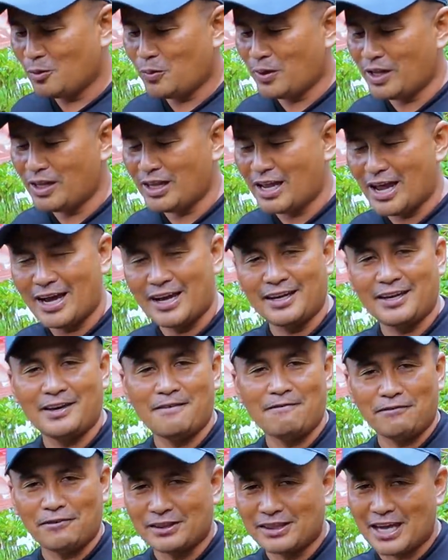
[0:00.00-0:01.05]
Well, I
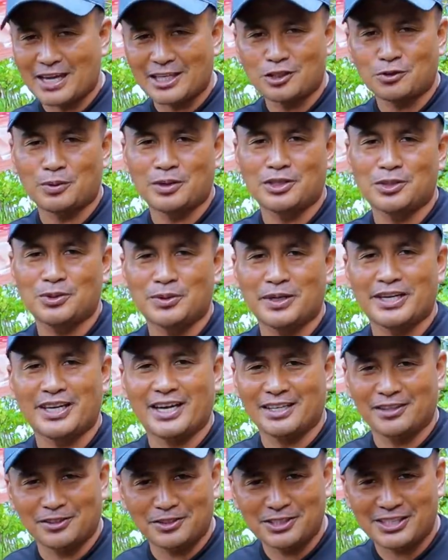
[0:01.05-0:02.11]
empathize with you. I
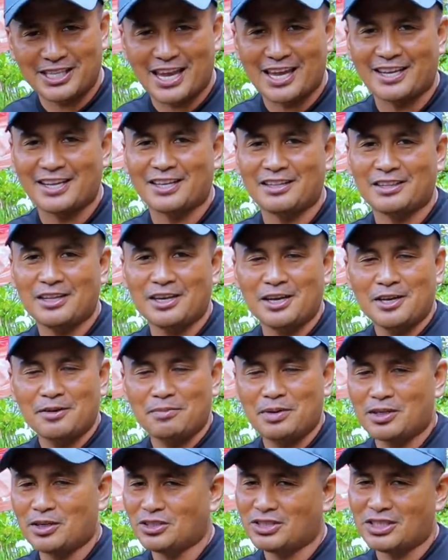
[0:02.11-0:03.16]
understand it
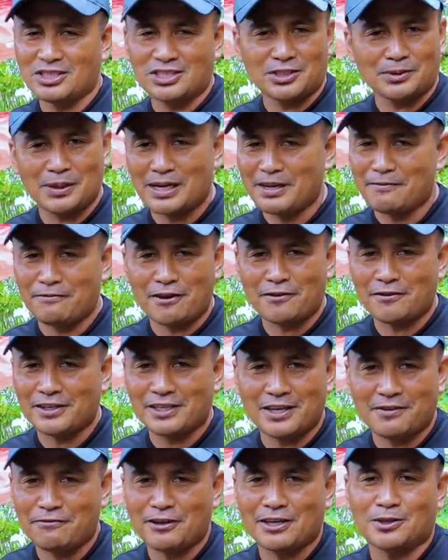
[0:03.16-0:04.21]
because it's really very
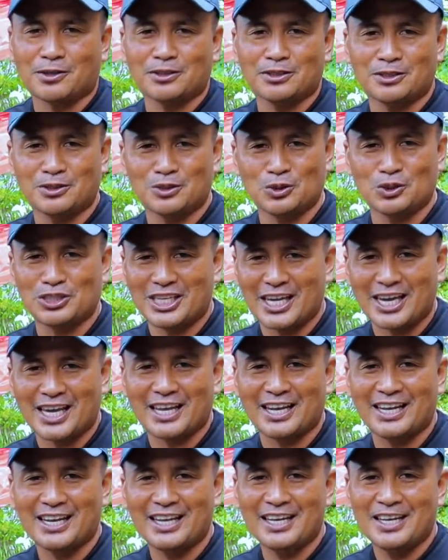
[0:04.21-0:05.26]
difficult to
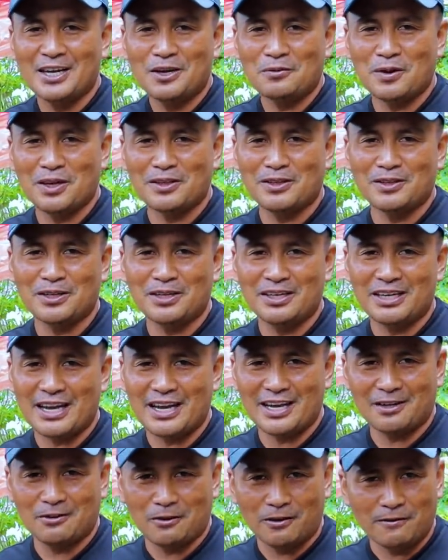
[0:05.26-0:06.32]
tell whether
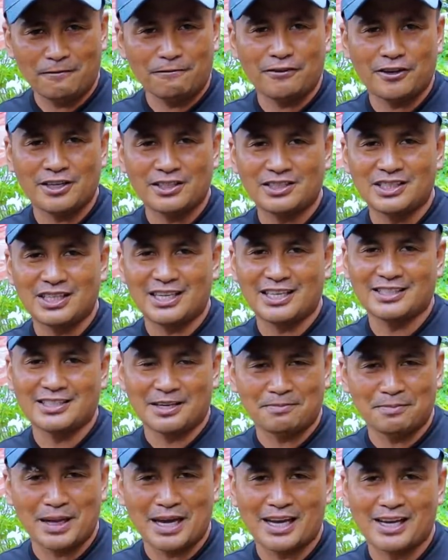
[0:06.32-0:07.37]
a goldfish is
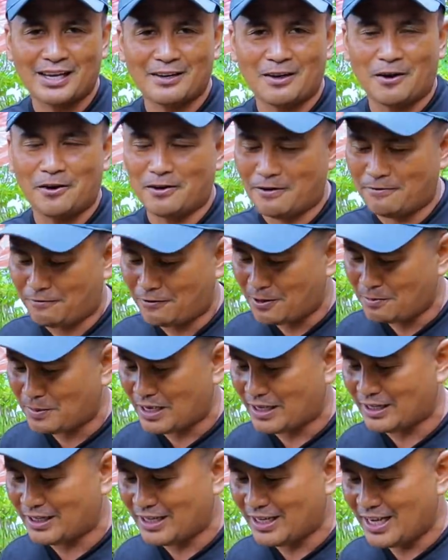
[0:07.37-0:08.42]
a male or a
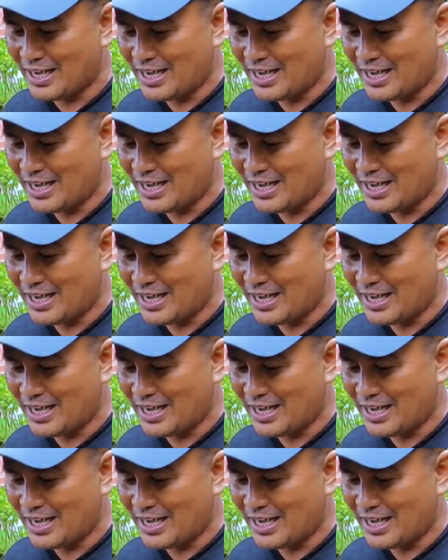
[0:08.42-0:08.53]
female.